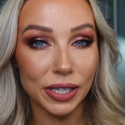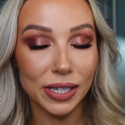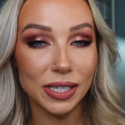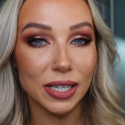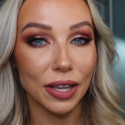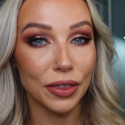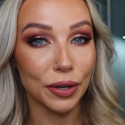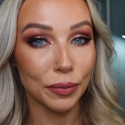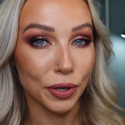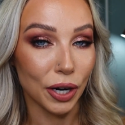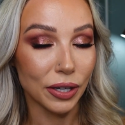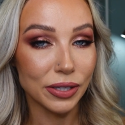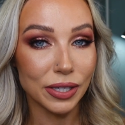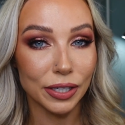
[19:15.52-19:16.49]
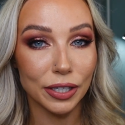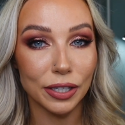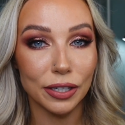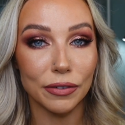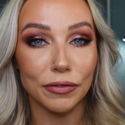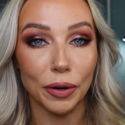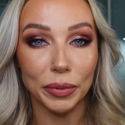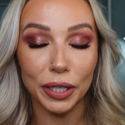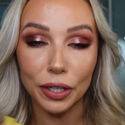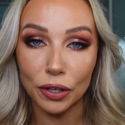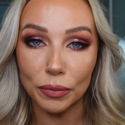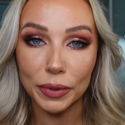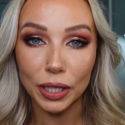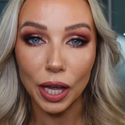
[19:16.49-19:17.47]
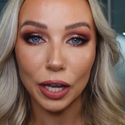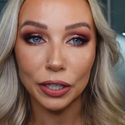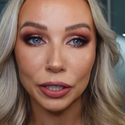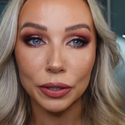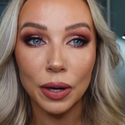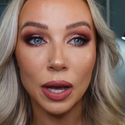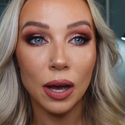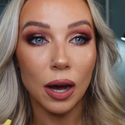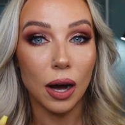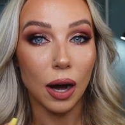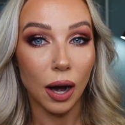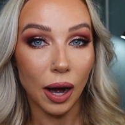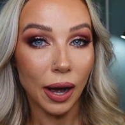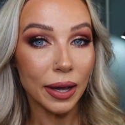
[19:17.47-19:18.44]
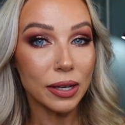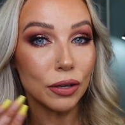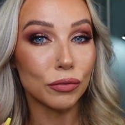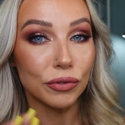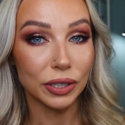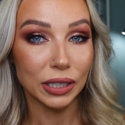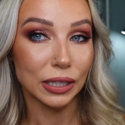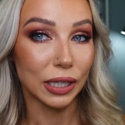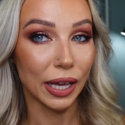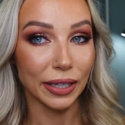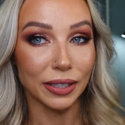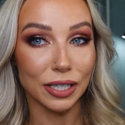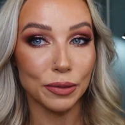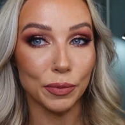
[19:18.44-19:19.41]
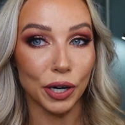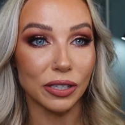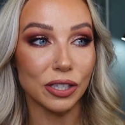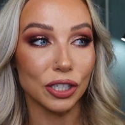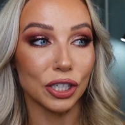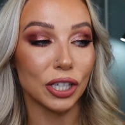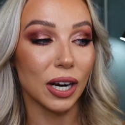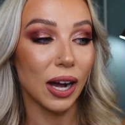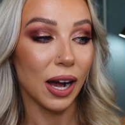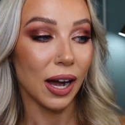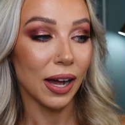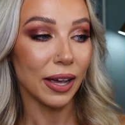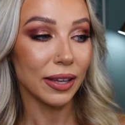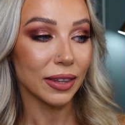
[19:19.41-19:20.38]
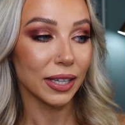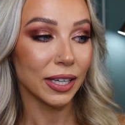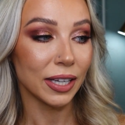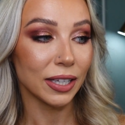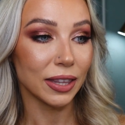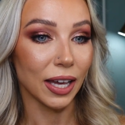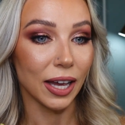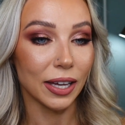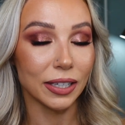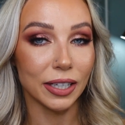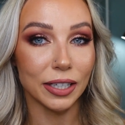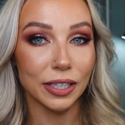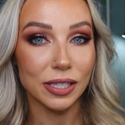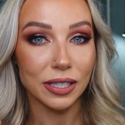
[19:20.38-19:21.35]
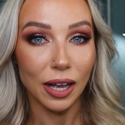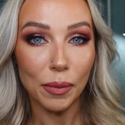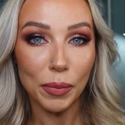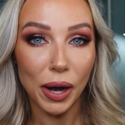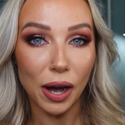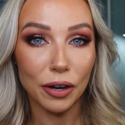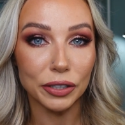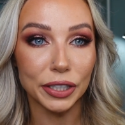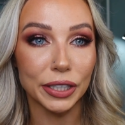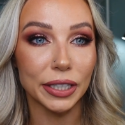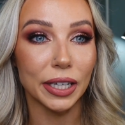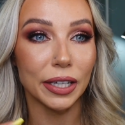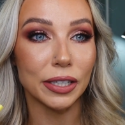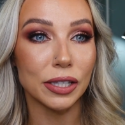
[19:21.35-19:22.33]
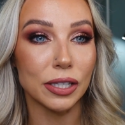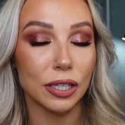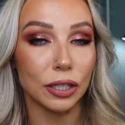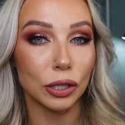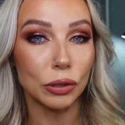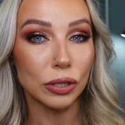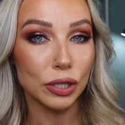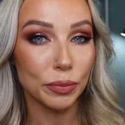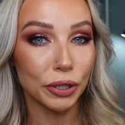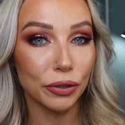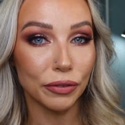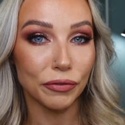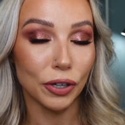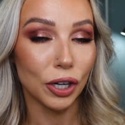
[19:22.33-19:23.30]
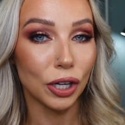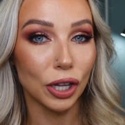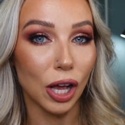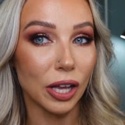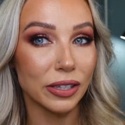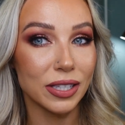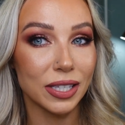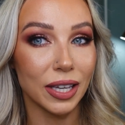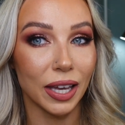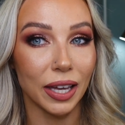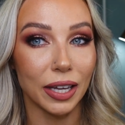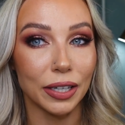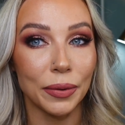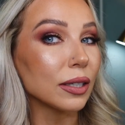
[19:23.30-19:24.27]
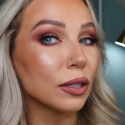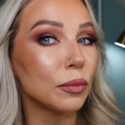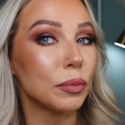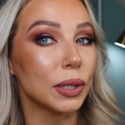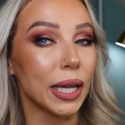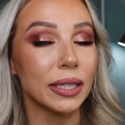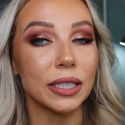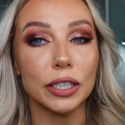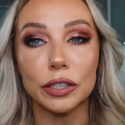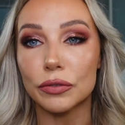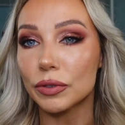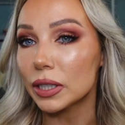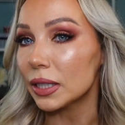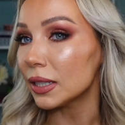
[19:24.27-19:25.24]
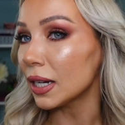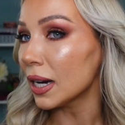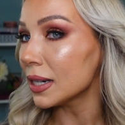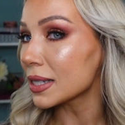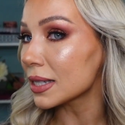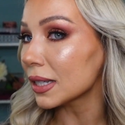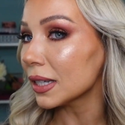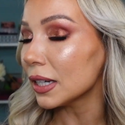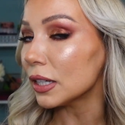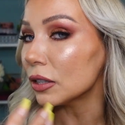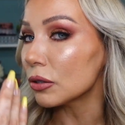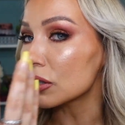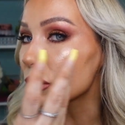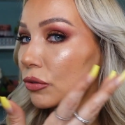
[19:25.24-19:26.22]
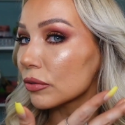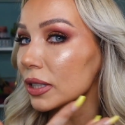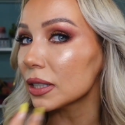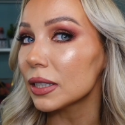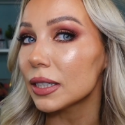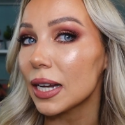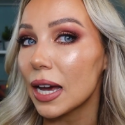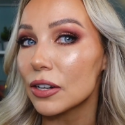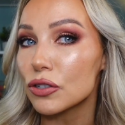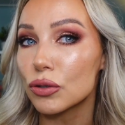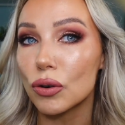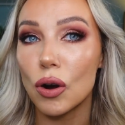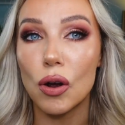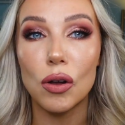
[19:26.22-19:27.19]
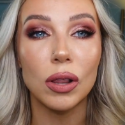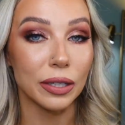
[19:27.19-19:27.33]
as the bronzer from Kiko Milano, I really like this bronzer. I think that it is not powdery. It looks beautiful on skin. It'll blend it in really nicely. It looks really natural.